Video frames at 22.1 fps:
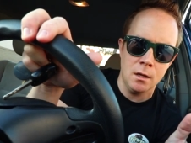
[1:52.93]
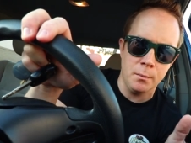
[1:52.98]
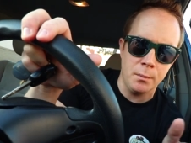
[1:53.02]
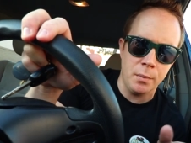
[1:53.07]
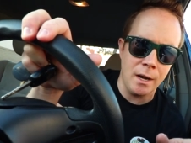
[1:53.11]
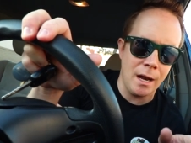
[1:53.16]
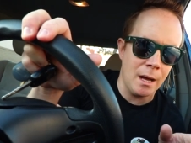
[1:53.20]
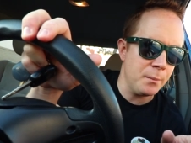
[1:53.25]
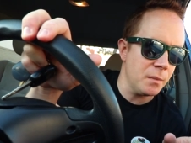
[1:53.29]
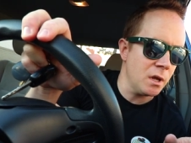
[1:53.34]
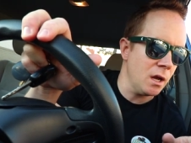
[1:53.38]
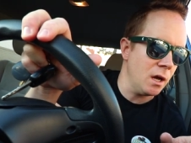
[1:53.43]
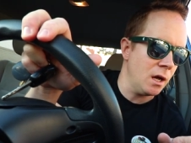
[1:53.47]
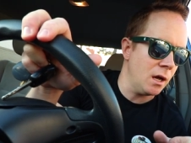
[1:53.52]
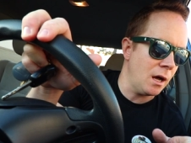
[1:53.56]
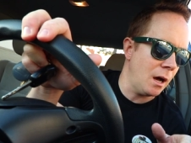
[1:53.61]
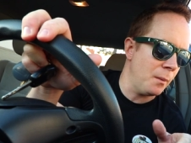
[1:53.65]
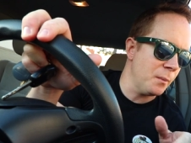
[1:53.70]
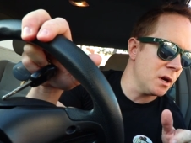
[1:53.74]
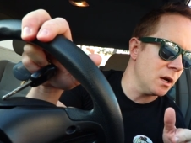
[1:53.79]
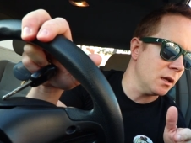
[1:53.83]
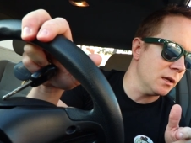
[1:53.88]
But I'm gonna,
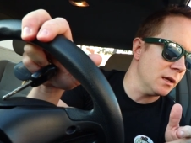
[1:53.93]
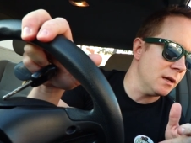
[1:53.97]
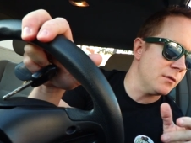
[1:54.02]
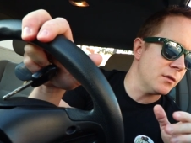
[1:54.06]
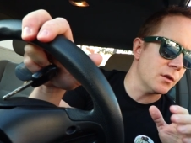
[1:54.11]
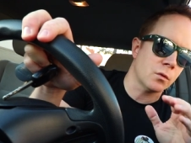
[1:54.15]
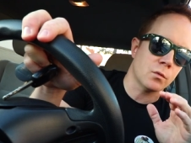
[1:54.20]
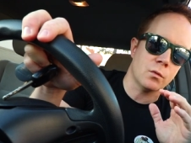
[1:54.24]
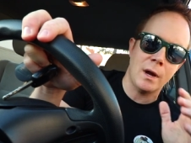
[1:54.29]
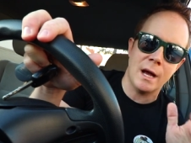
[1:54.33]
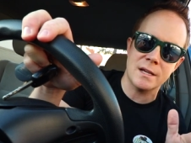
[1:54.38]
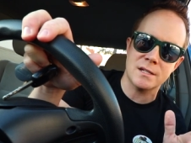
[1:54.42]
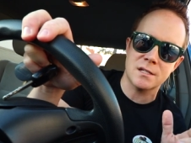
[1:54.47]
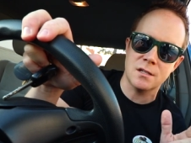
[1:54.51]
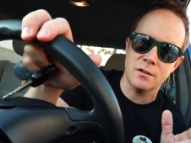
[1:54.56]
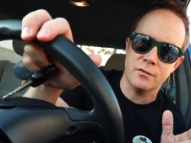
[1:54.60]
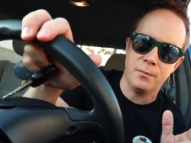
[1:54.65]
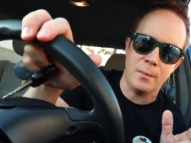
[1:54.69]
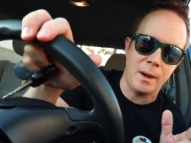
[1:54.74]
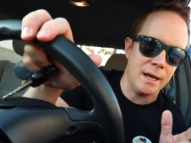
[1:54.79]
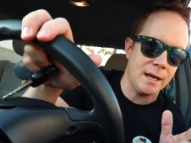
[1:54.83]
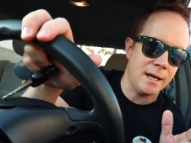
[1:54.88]
I'm gonna leave the rest
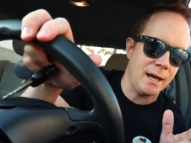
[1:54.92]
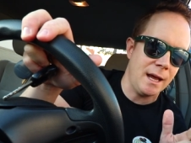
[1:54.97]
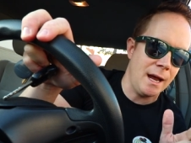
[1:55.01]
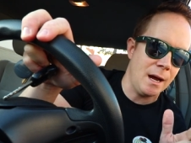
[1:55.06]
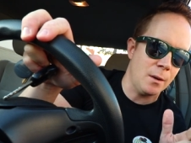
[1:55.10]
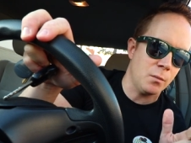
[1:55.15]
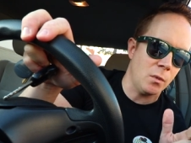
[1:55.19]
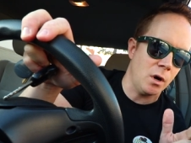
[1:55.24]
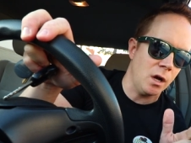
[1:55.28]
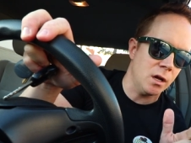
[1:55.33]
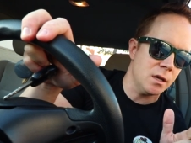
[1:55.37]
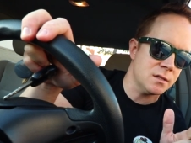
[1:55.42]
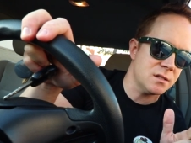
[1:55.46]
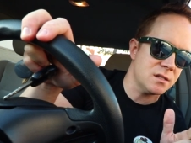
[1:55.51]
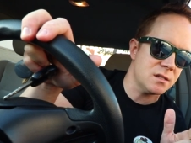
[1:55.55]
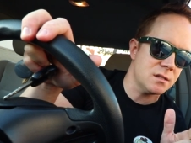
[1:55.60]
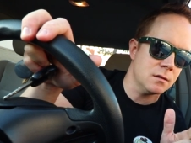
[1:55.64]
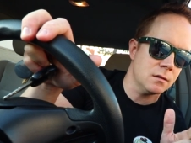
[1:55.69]
of my cameras